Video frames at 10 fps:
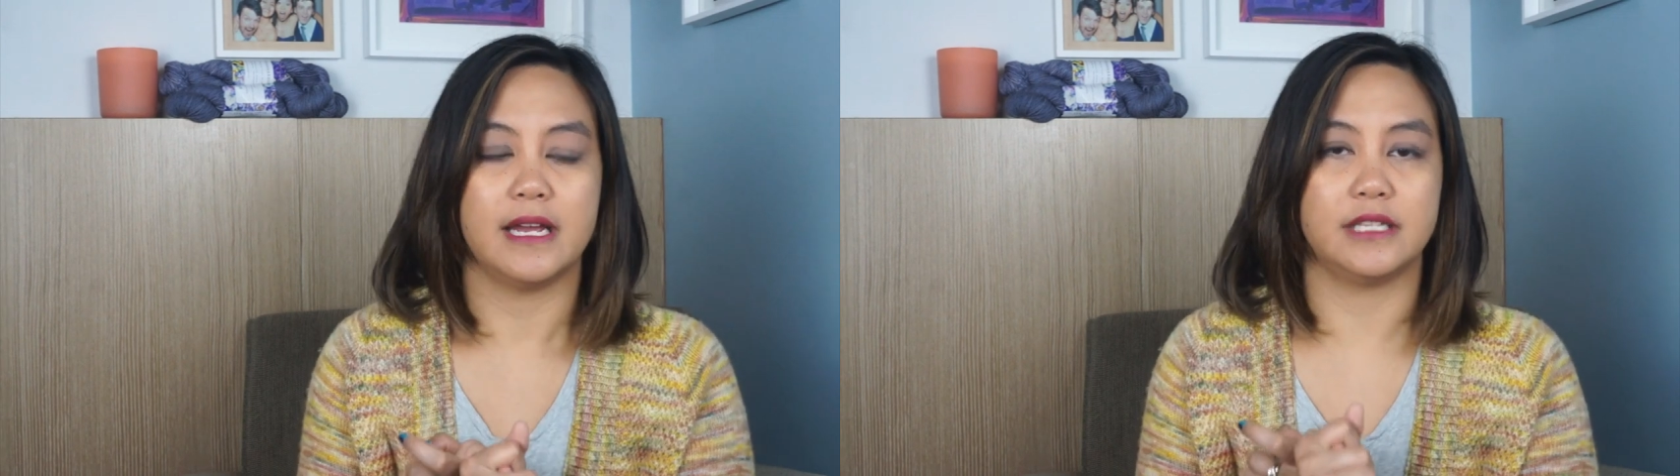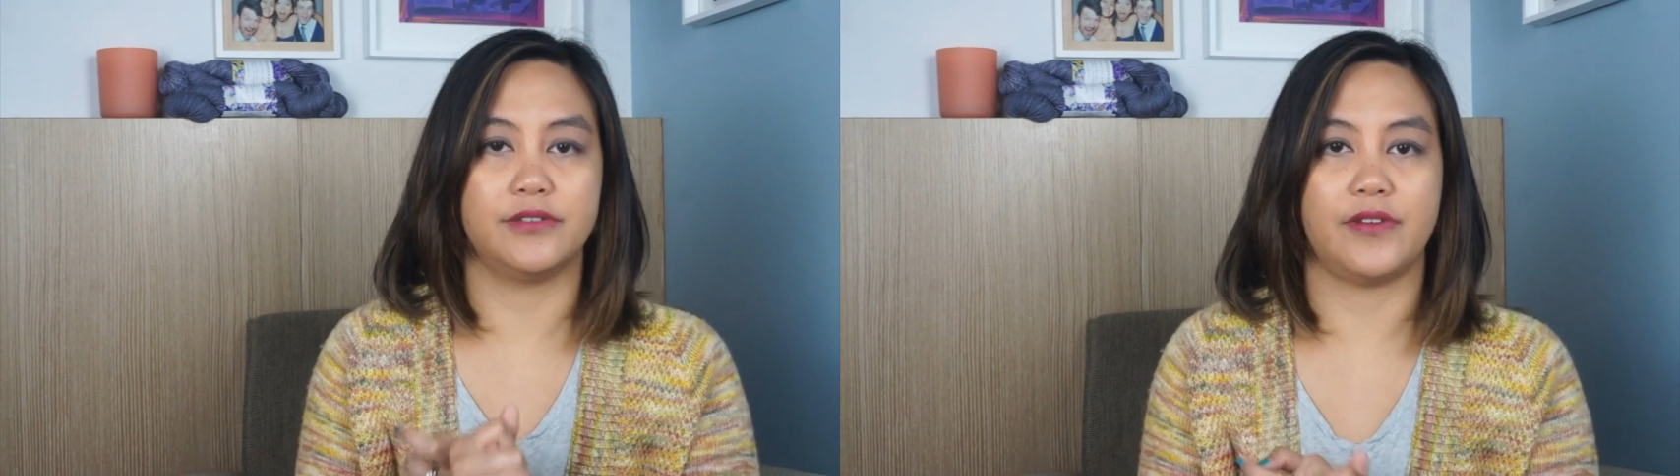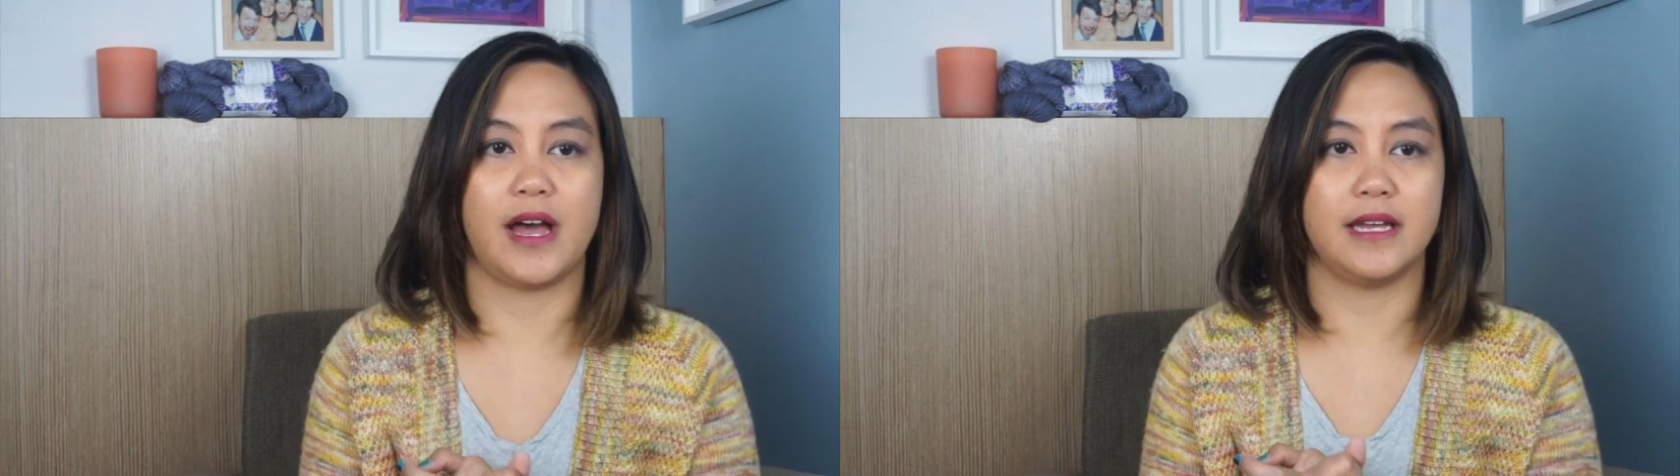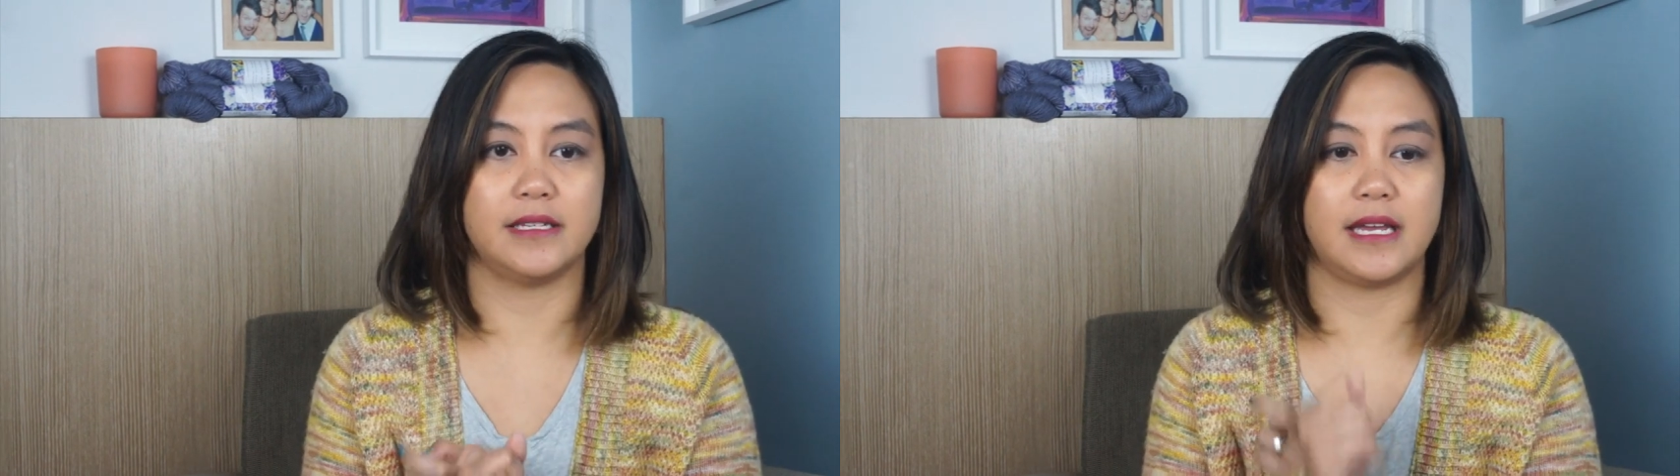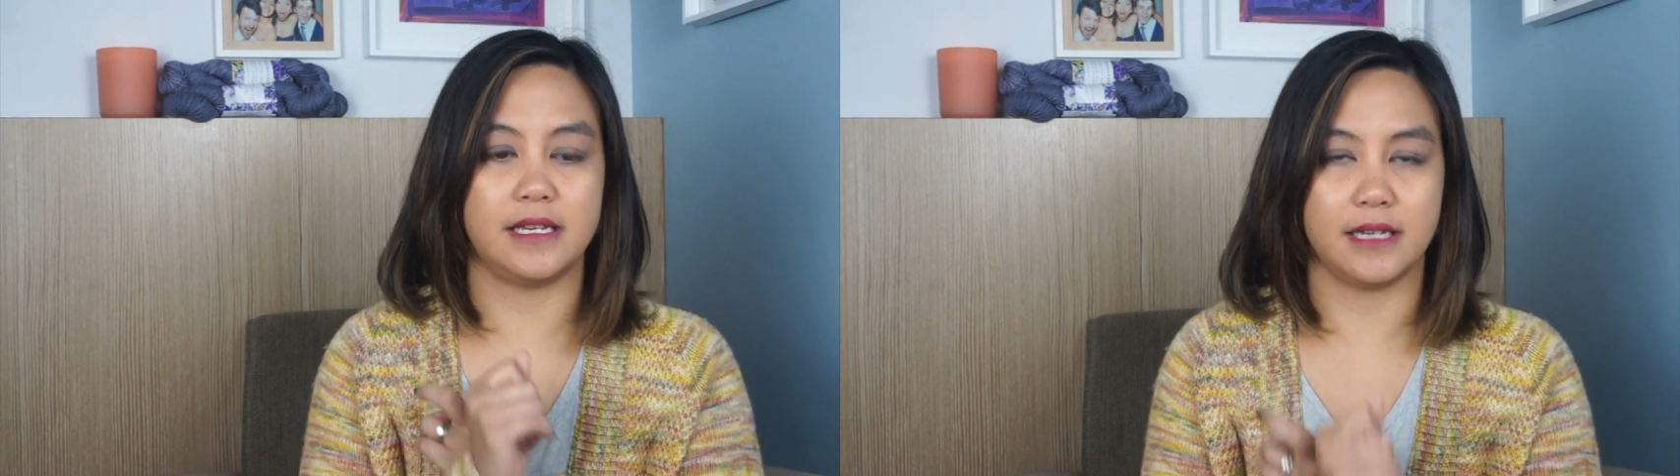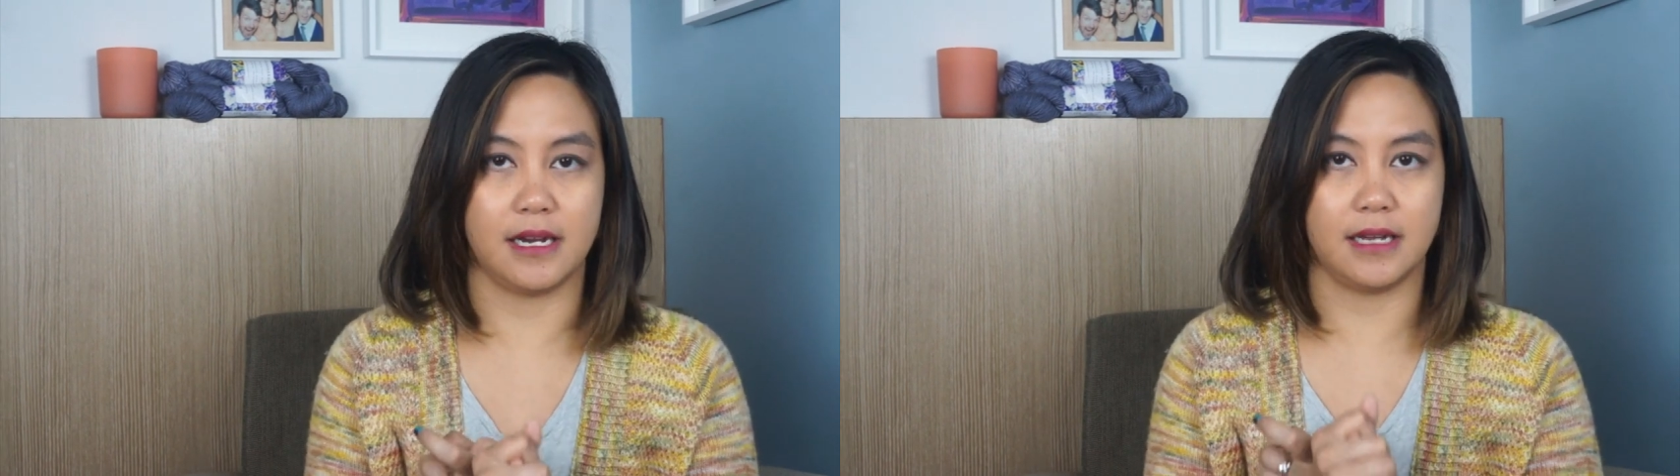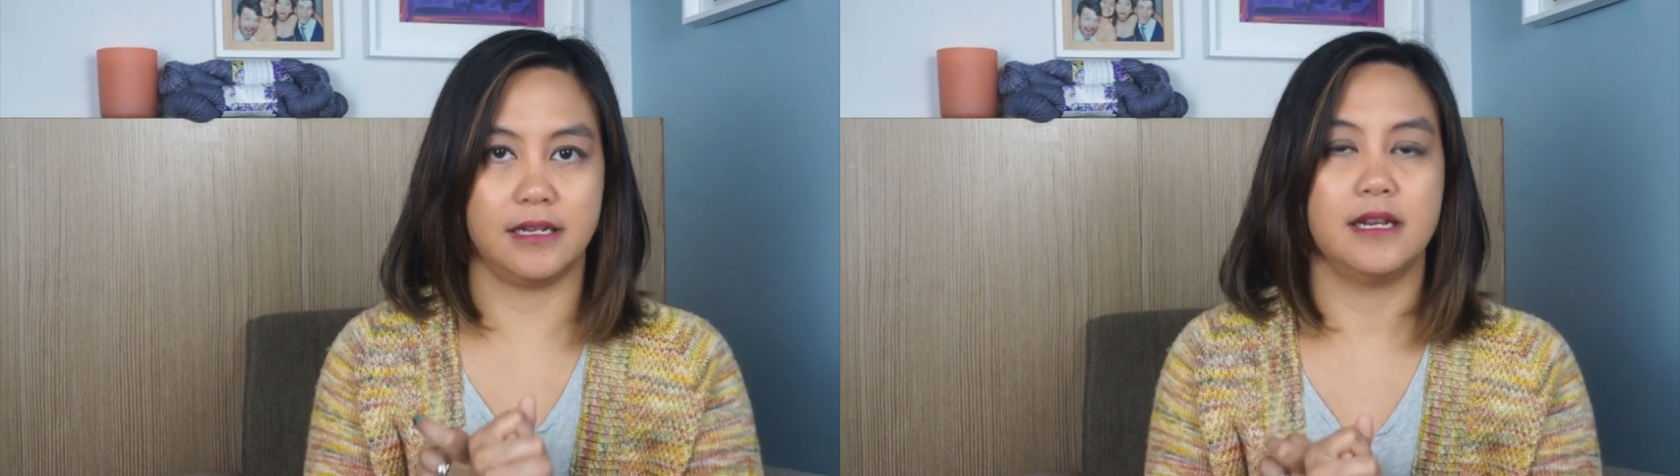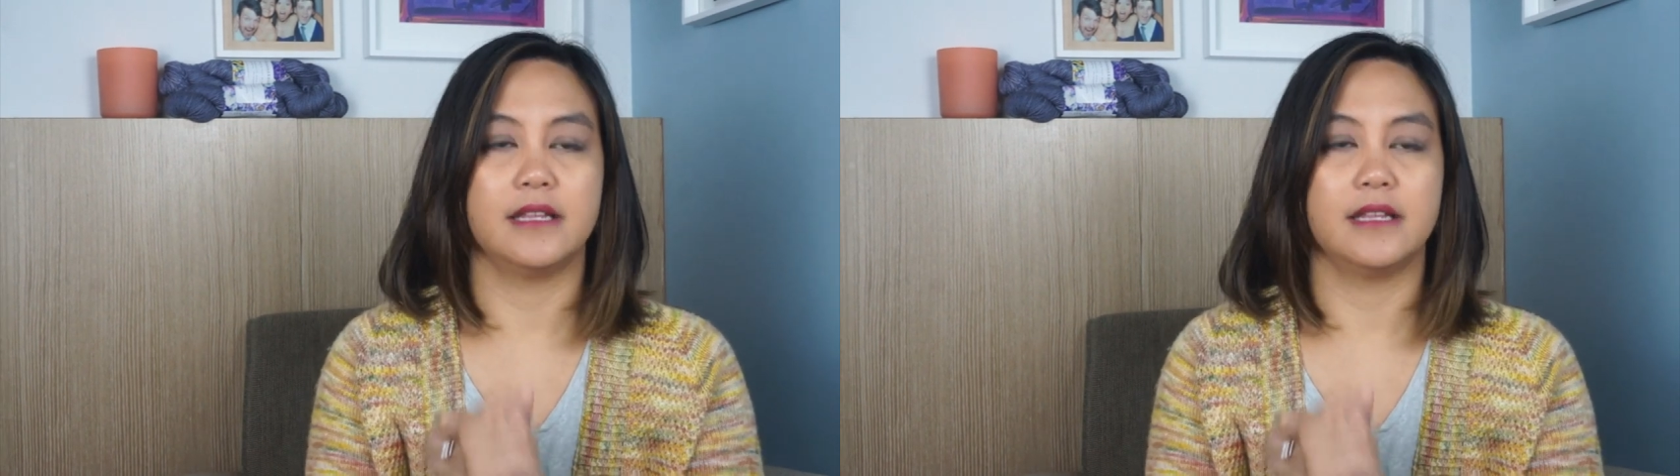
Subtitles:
is find a yarn